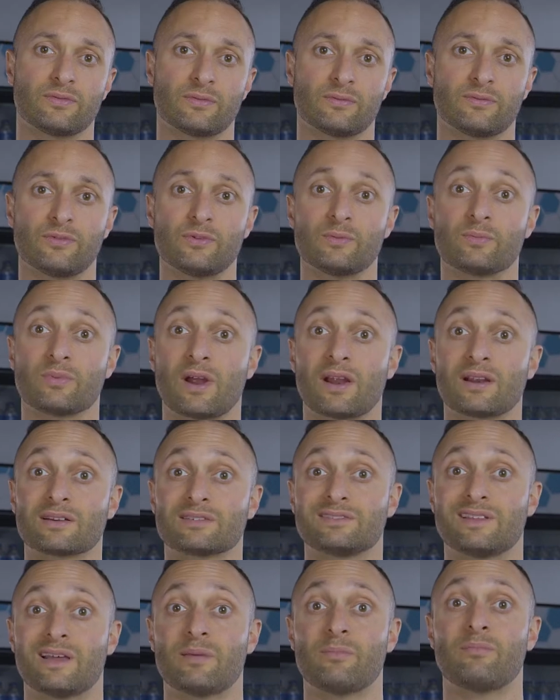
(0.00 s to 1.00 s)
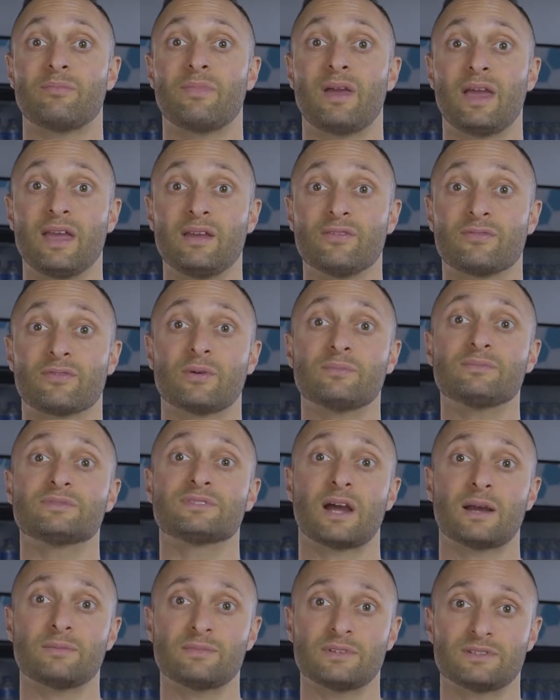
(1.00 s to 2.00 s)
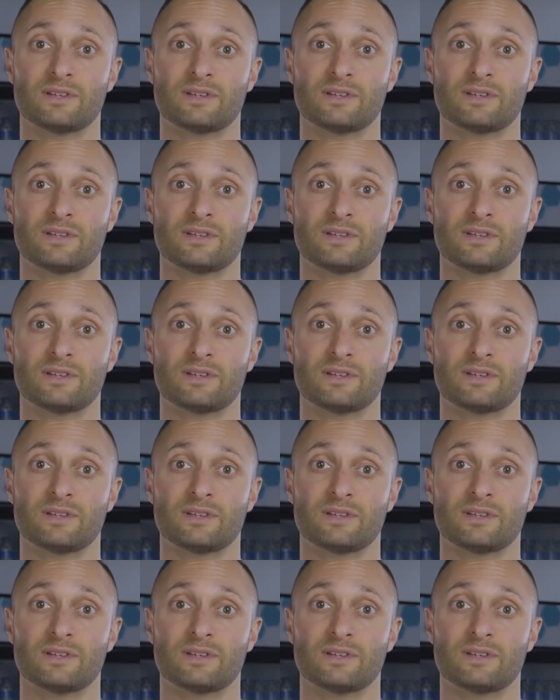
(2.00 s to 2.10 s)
from food products that may, from time to